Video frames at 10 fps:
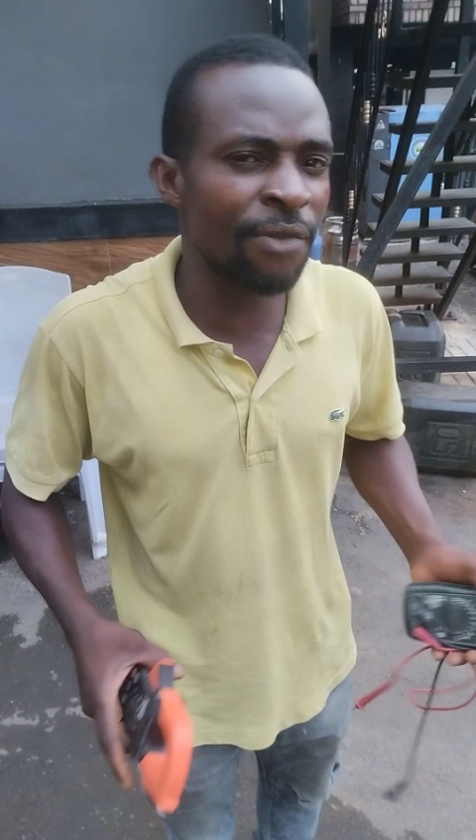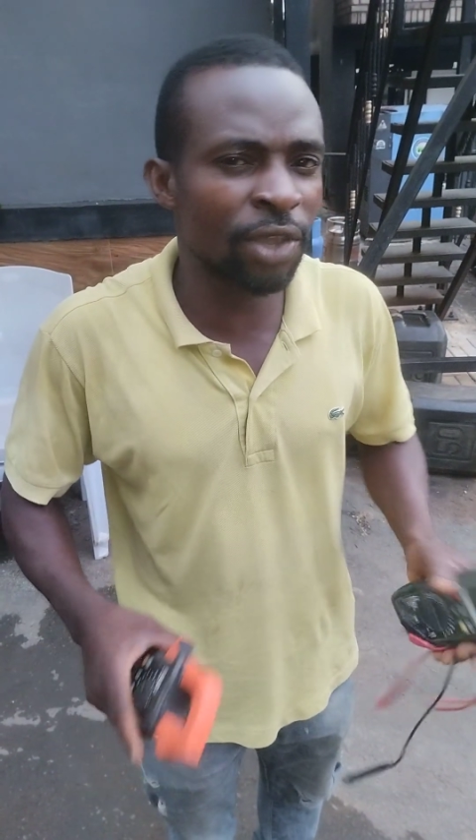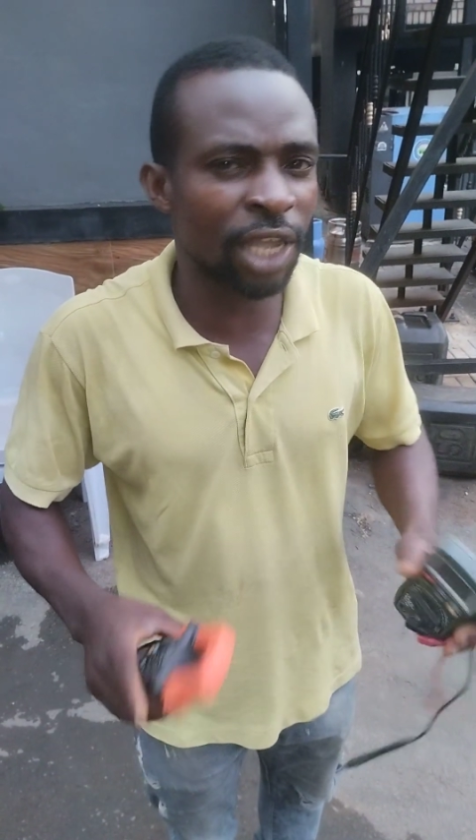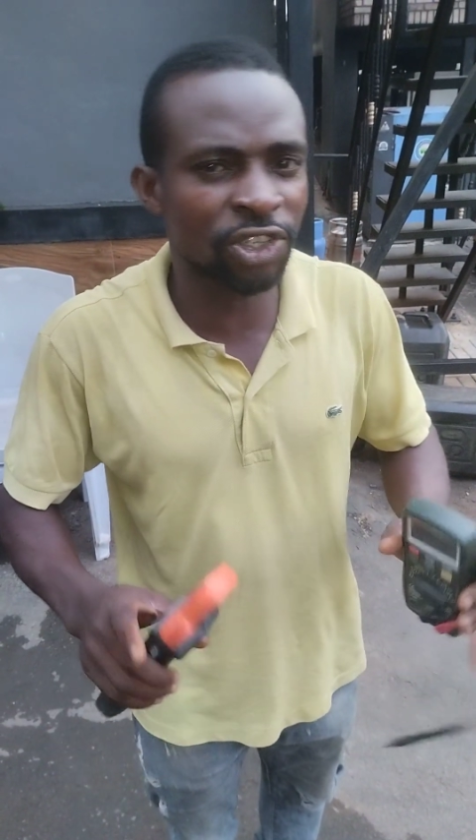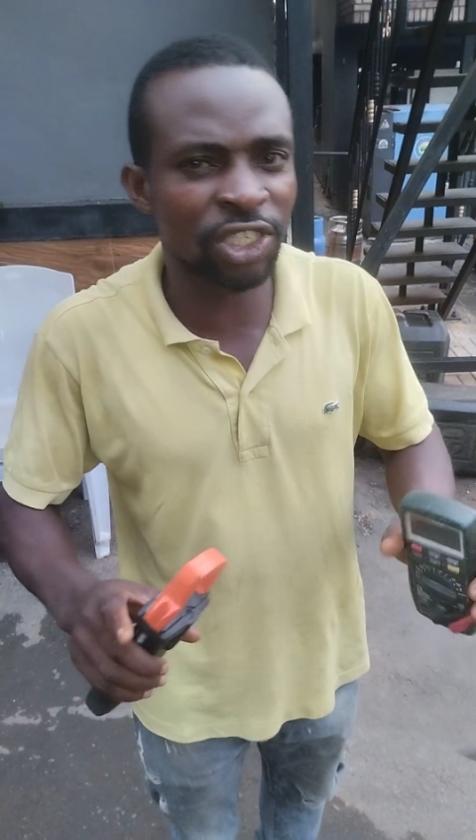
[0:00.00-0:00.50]
You
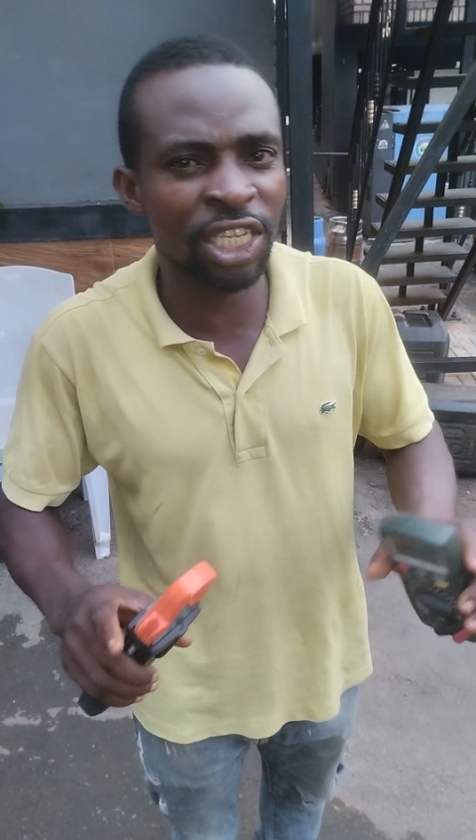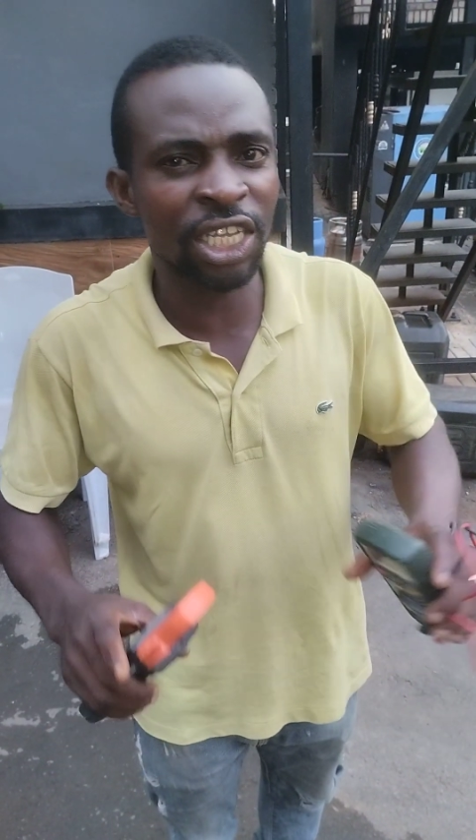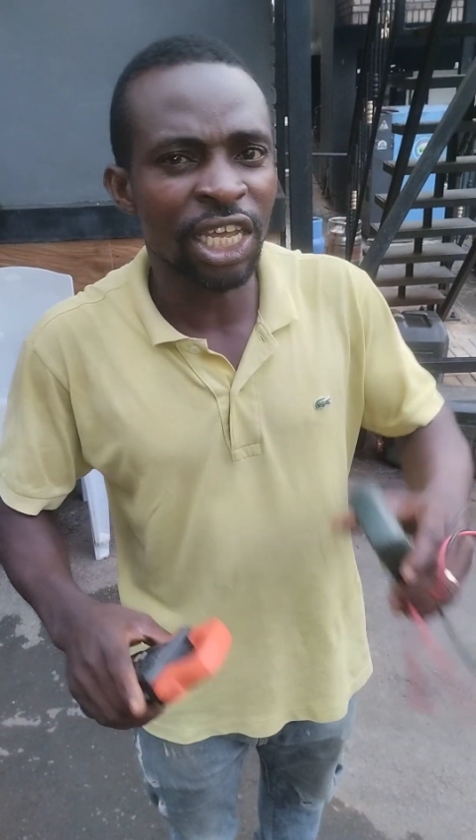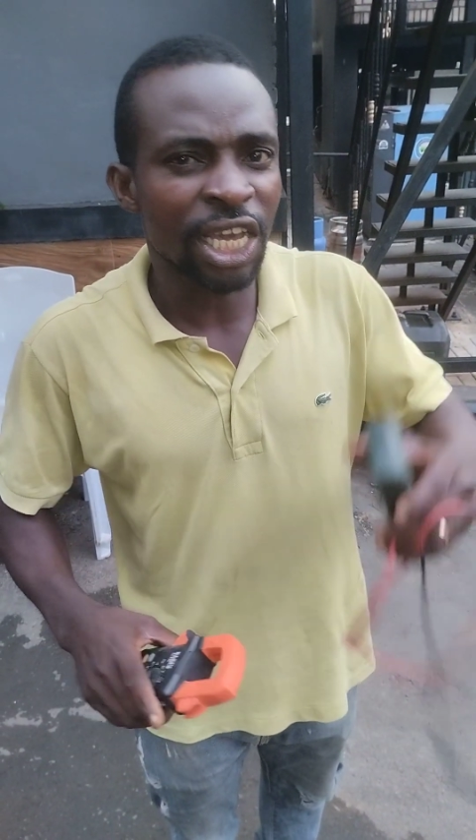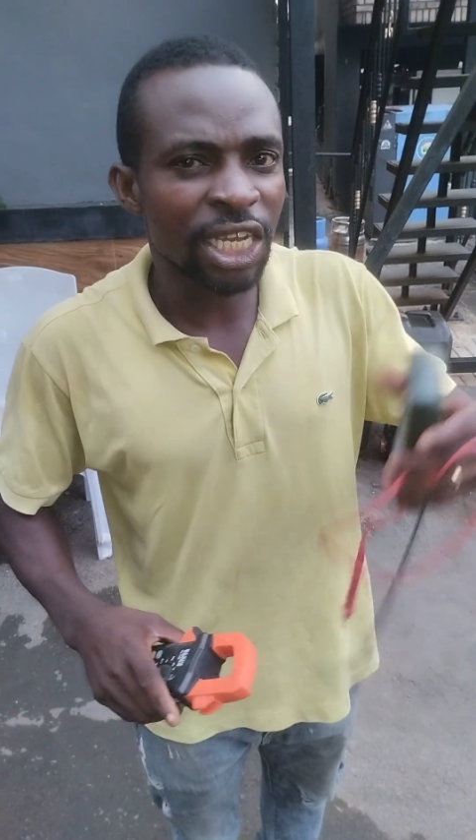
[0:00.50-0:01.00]
can see
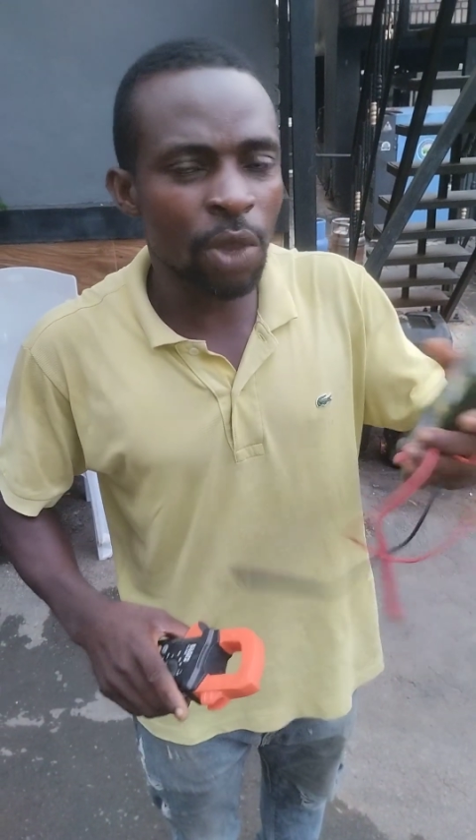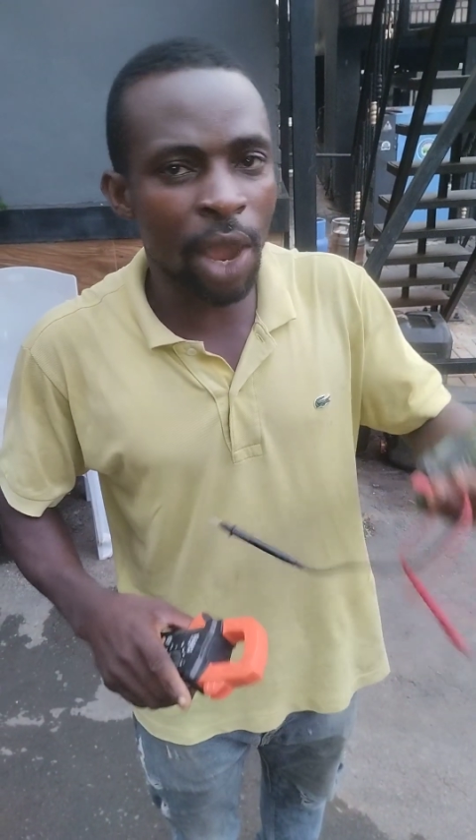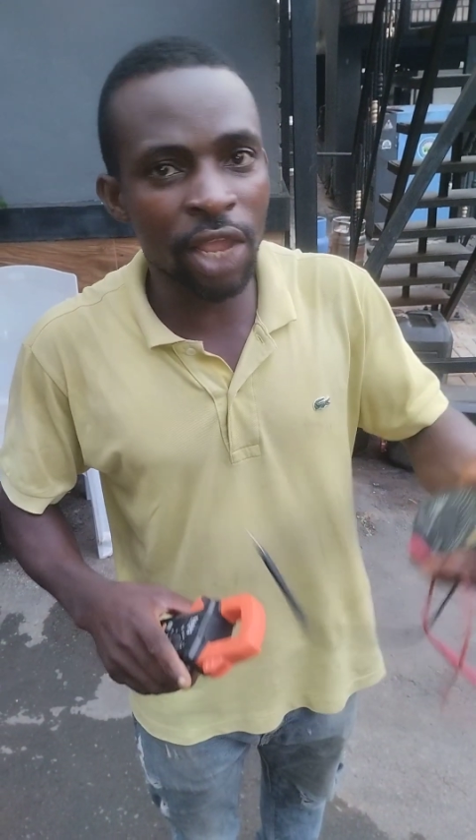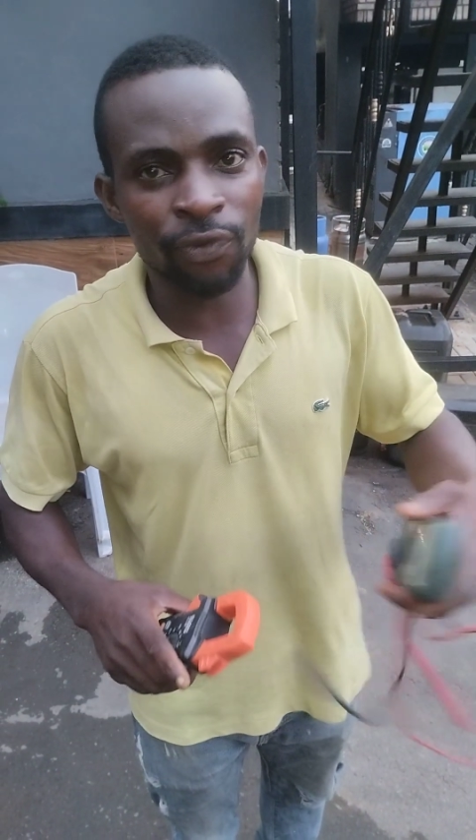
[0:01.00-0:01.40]
the one in